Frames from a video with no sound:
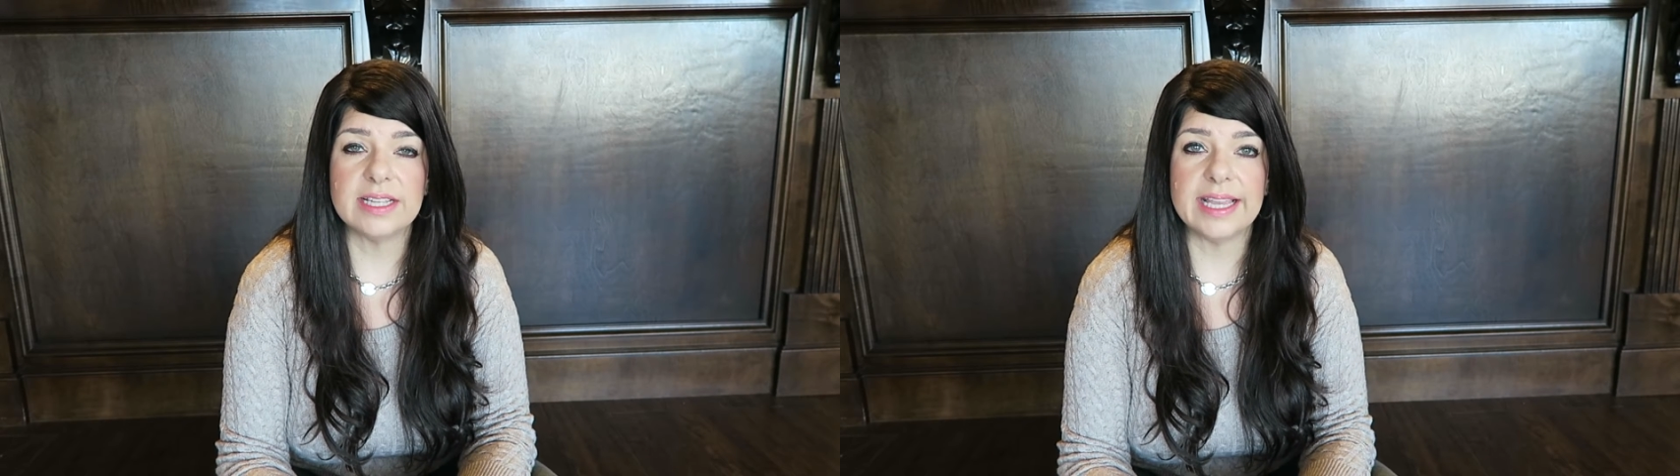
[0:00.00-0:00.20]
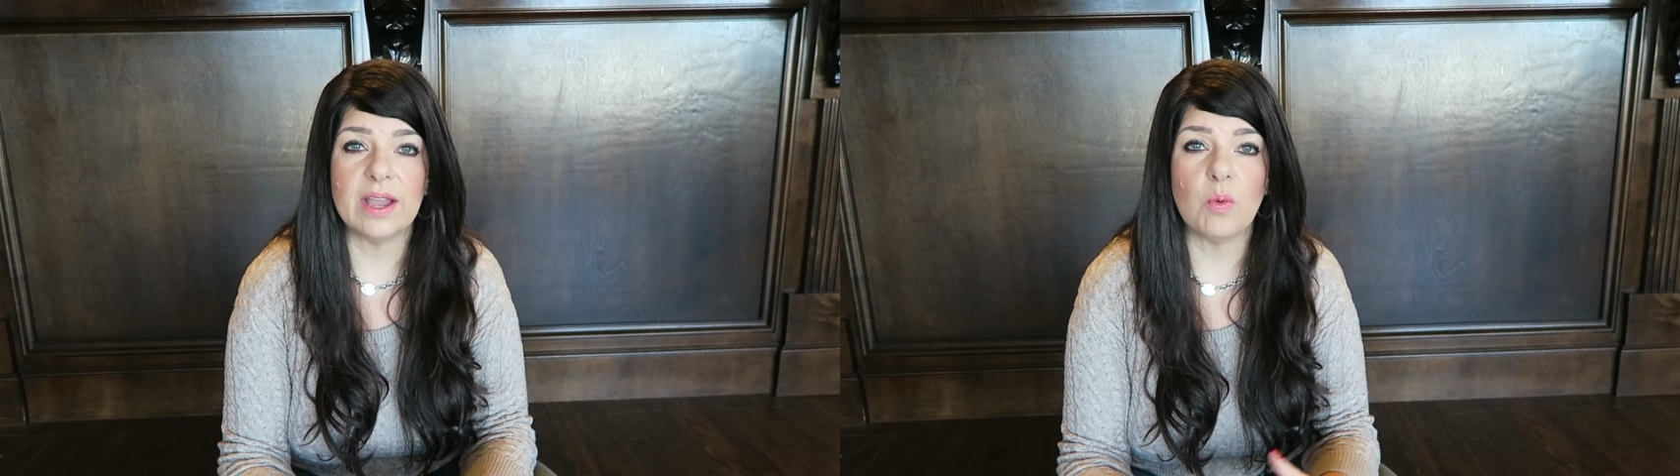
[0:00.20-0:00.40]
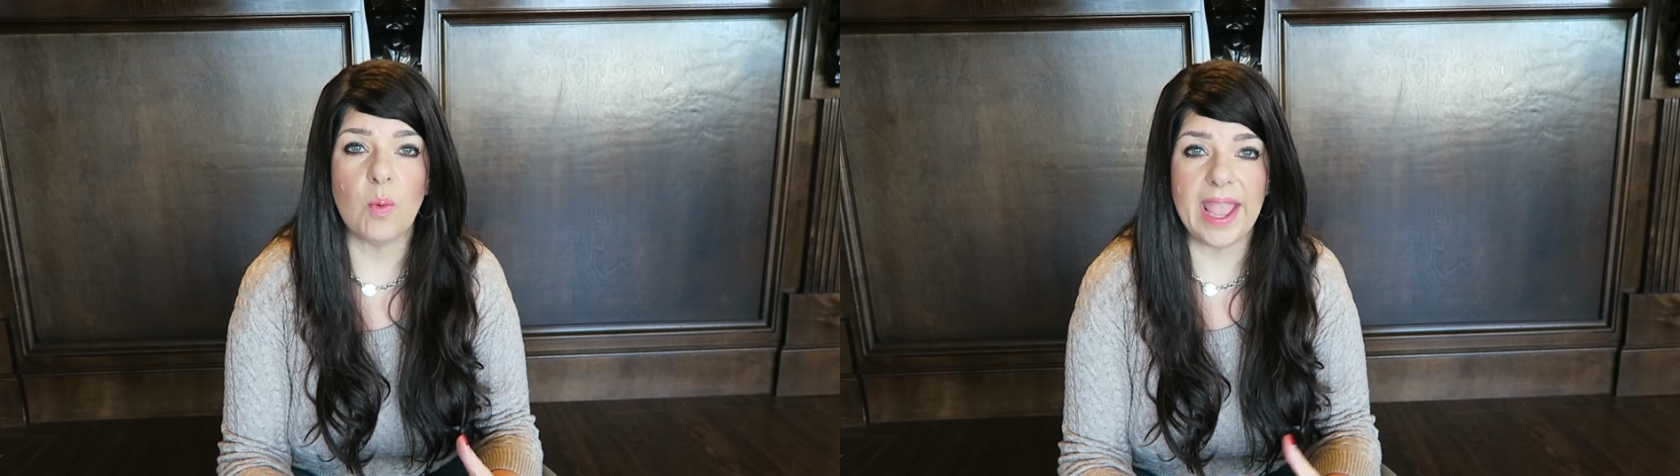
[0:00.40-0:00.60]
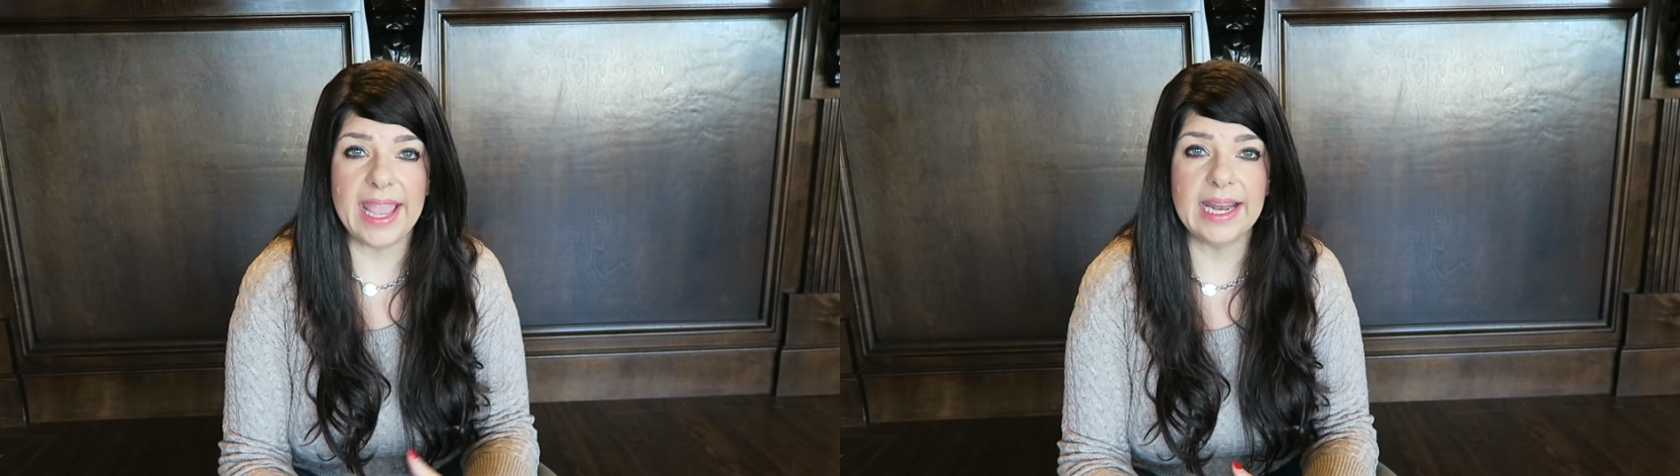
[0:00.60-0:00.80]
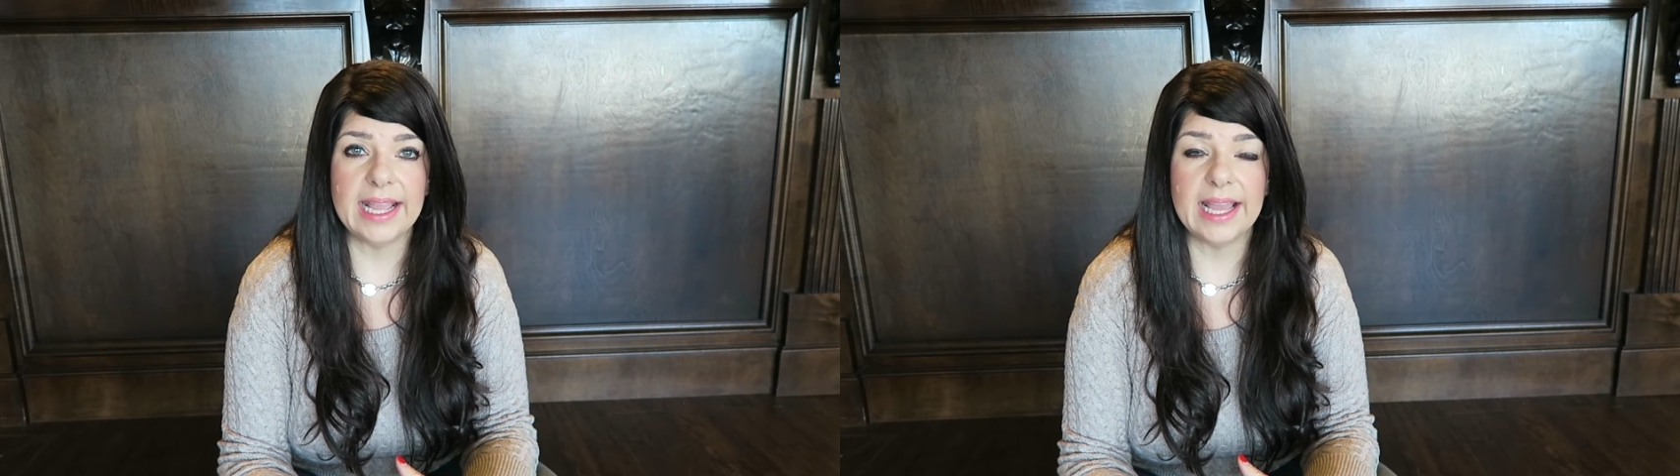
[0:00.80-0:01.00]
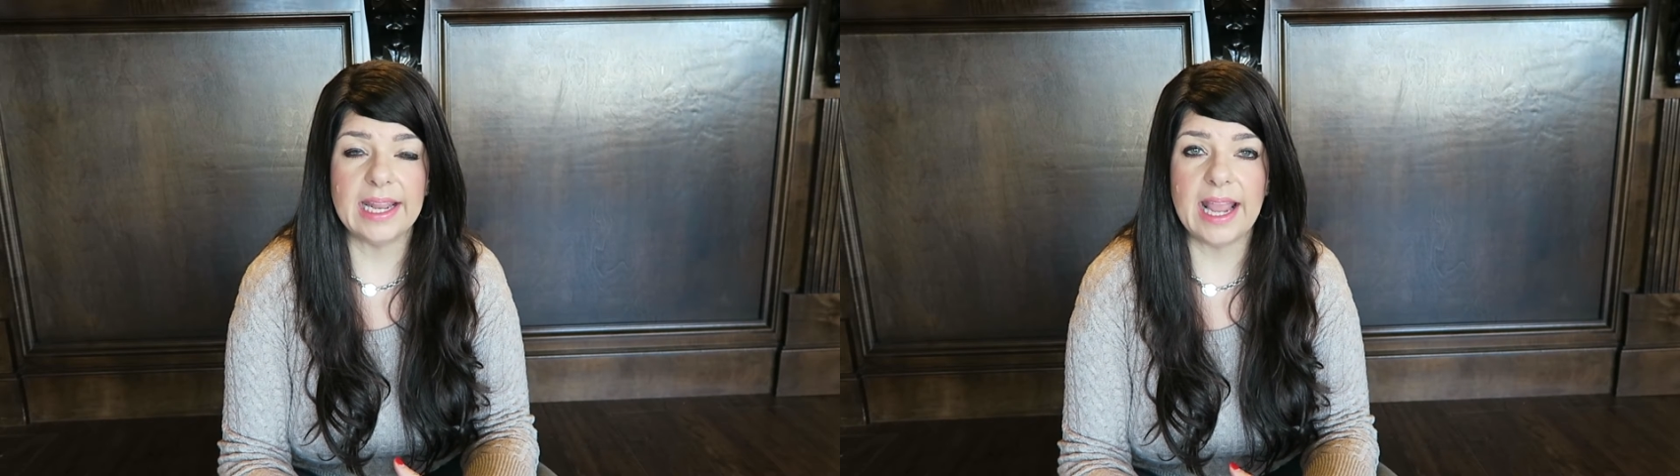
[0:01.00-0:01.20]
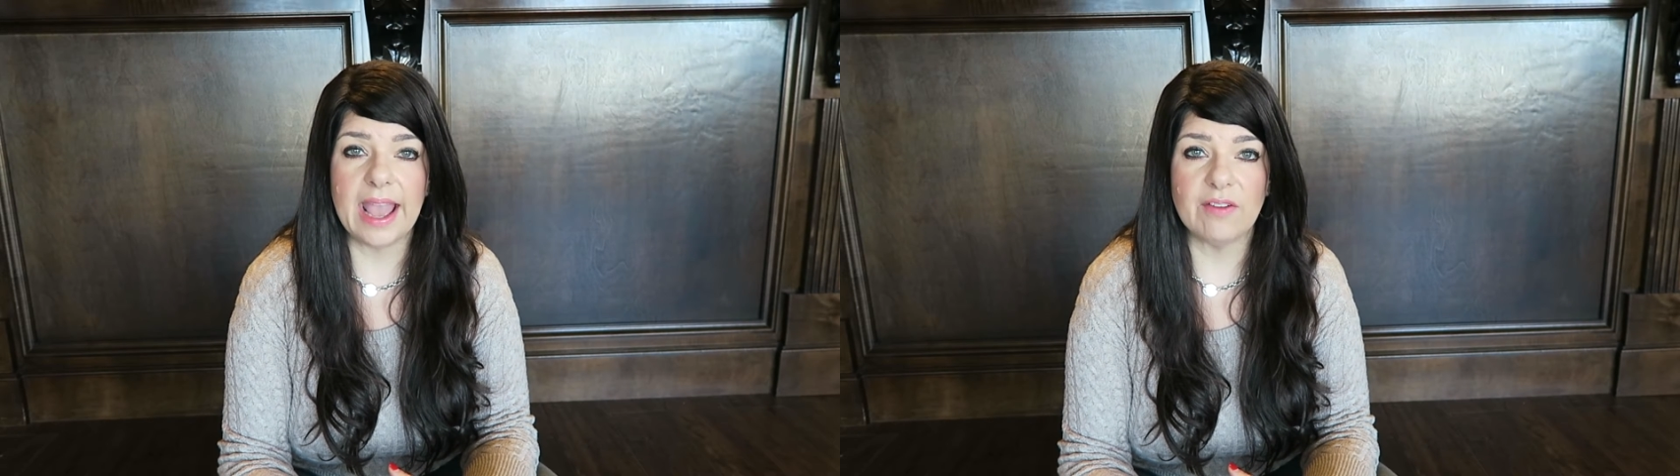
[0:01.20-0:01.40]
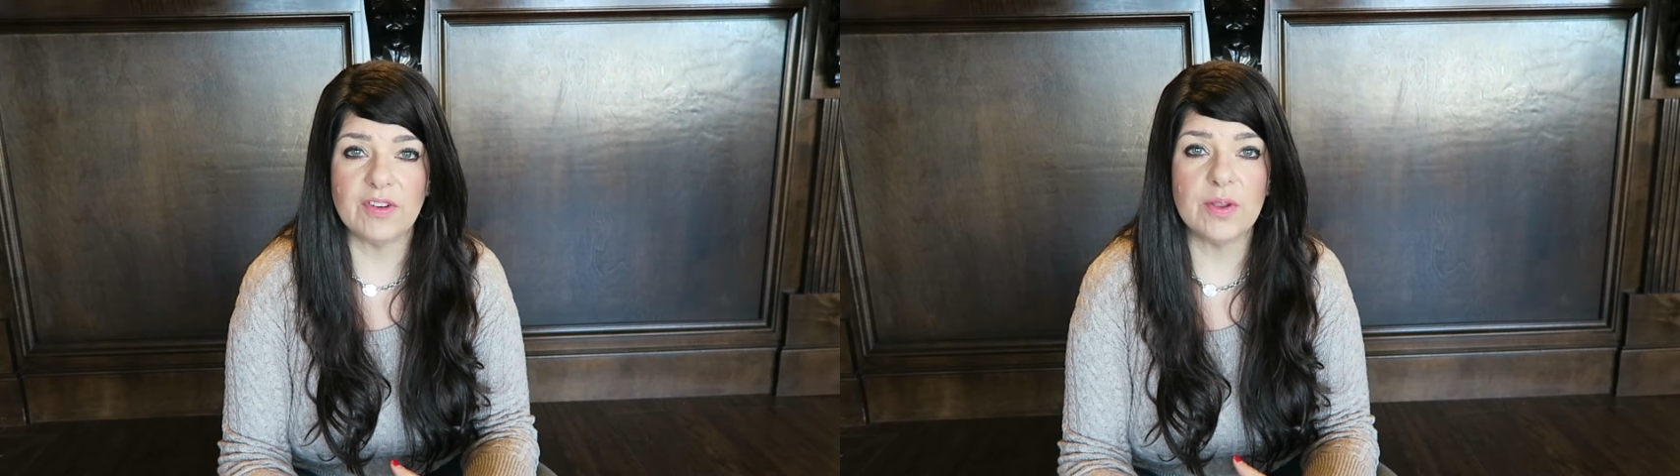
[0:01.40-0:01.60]
to get weighed in
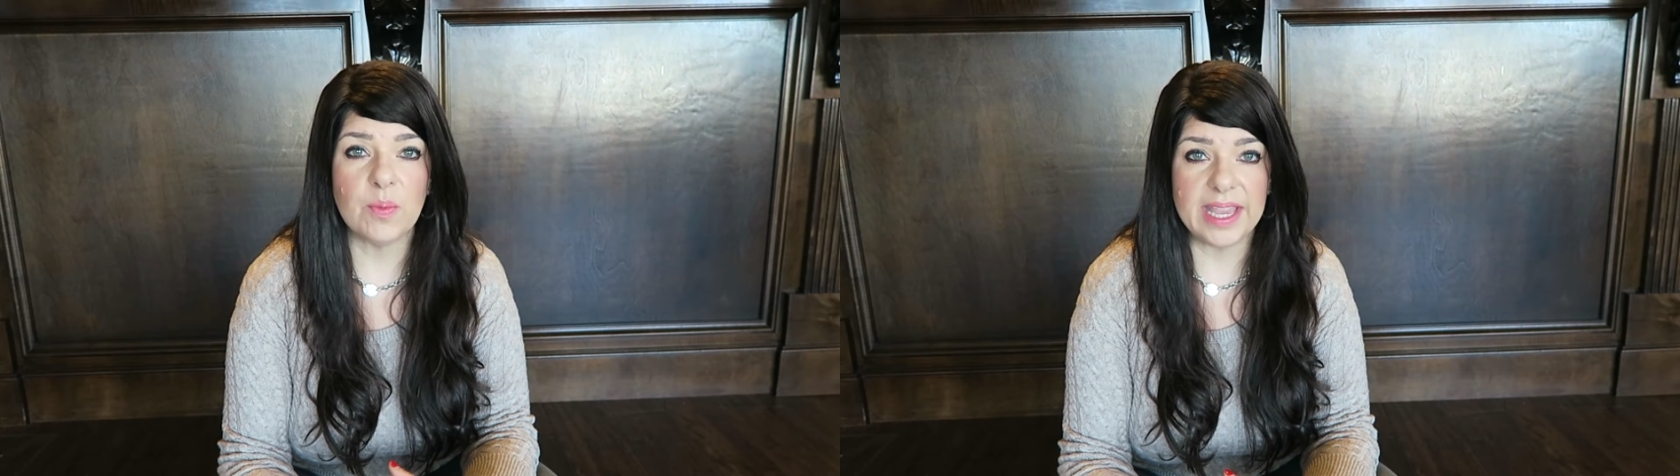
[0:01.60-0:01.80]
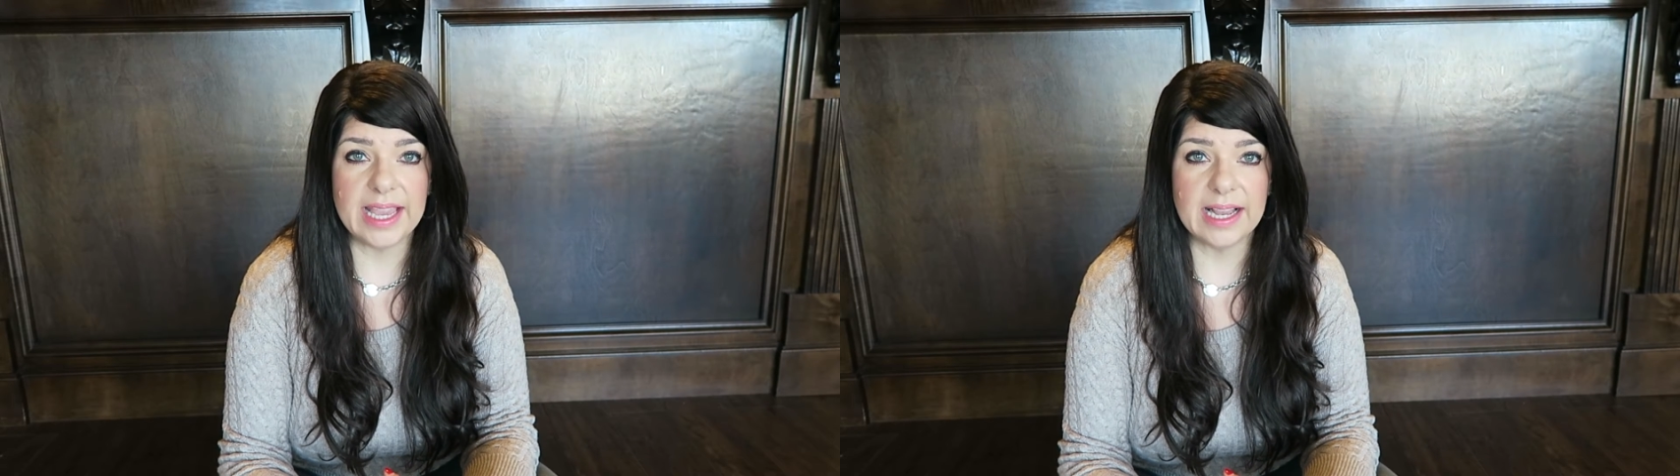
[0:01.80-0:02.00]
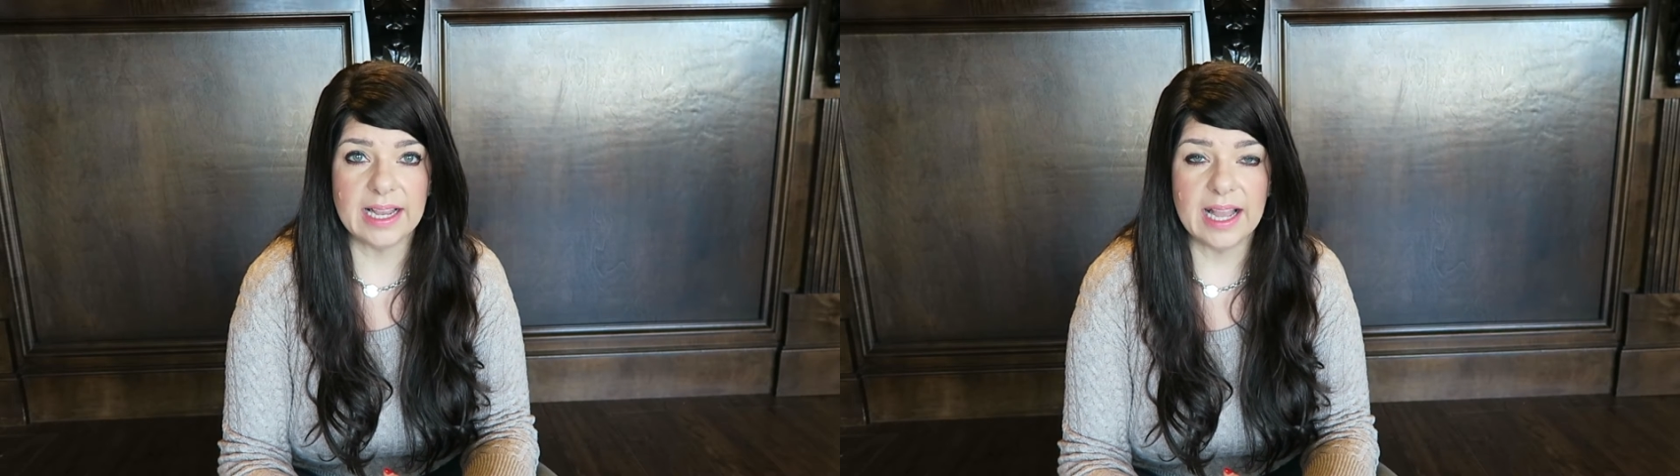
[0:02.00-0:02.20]
every week